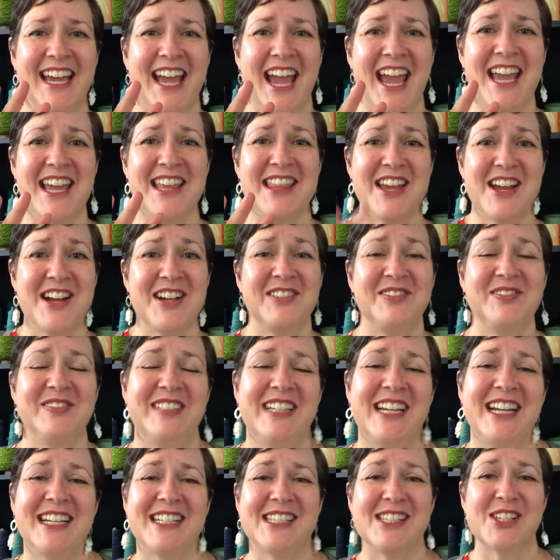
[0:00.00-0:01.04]
Hey there,
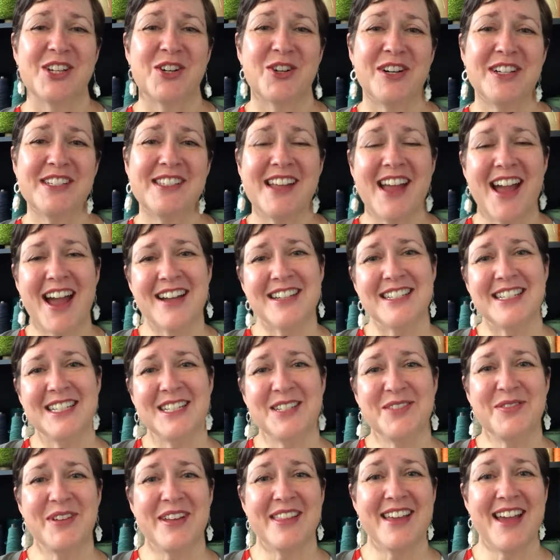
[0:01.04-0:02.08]
it's Chris
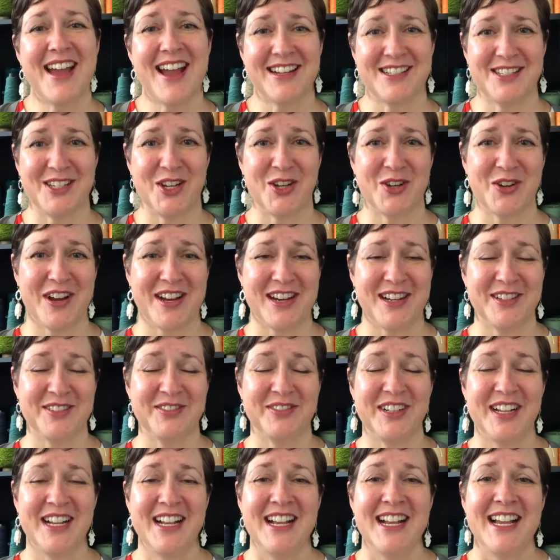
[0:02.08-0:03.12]
Acton with Acton
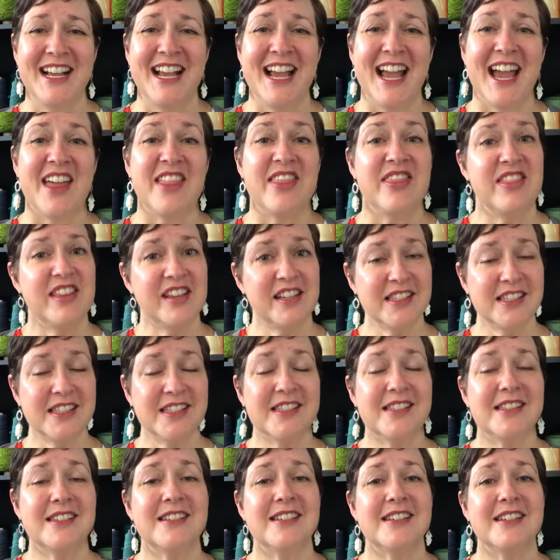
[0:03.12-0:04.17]
Creative, and
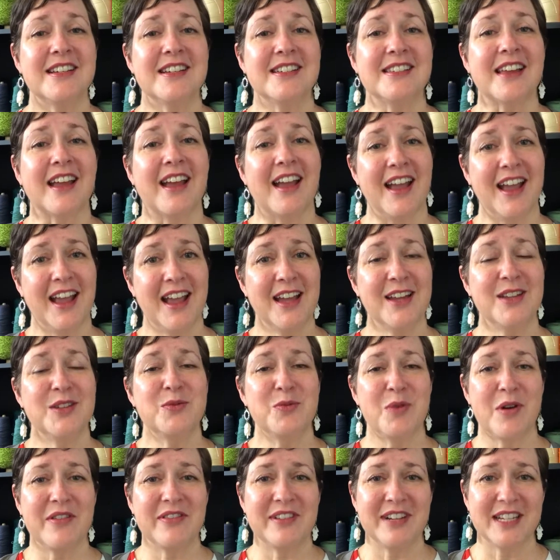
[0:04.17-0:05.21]
this is a hand
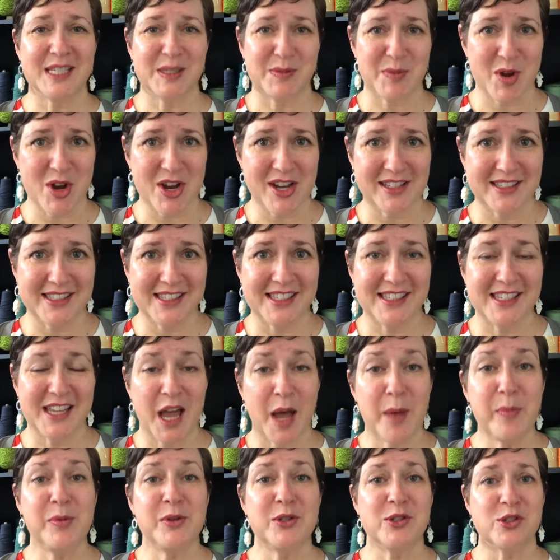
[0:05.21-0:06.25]
woven experience,
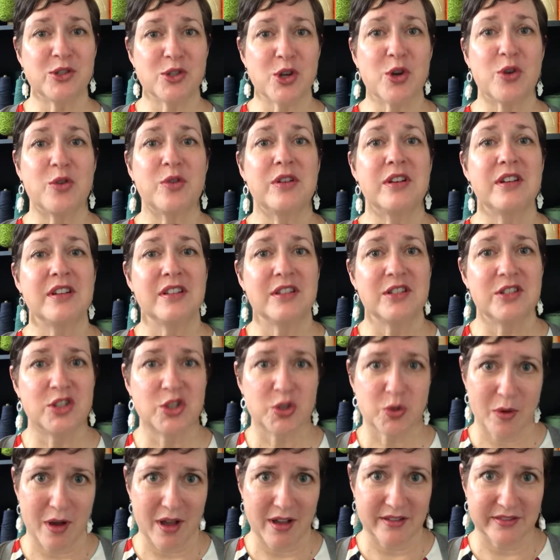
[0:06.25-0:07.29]
episode
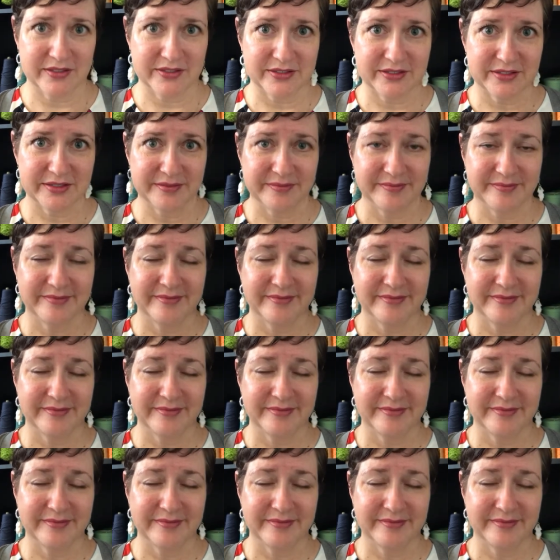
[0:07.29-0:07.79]
12.